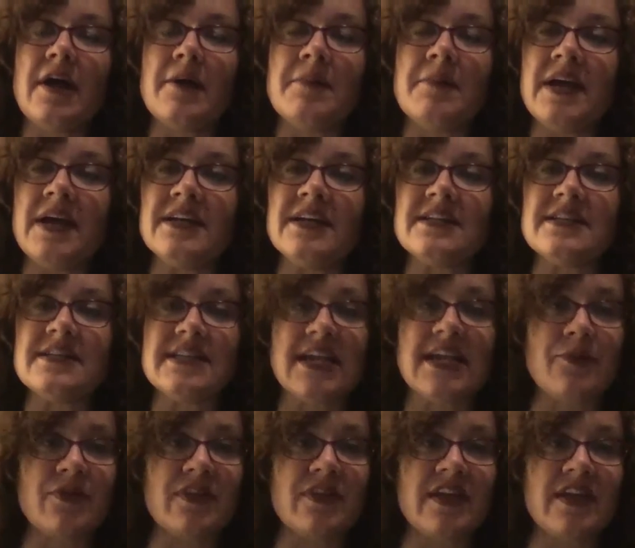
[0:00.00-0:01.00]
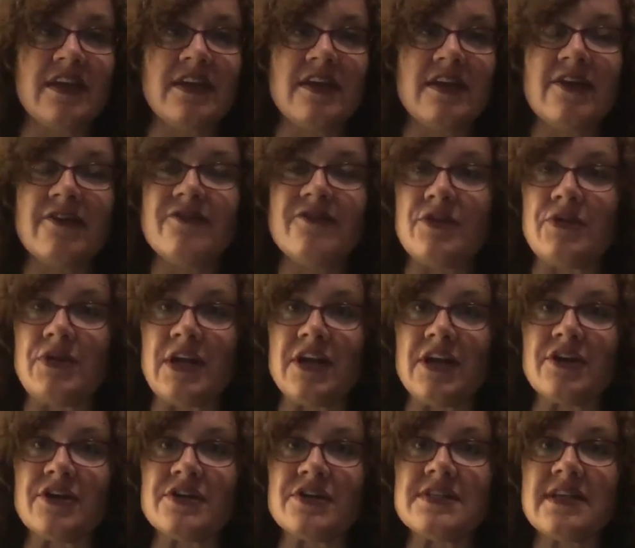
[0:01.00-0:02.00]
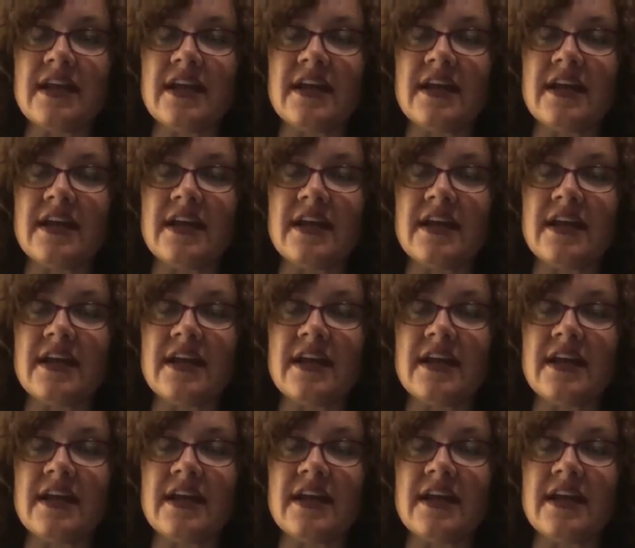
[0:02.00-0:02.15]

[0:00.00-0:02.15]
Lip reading: entity within a few years.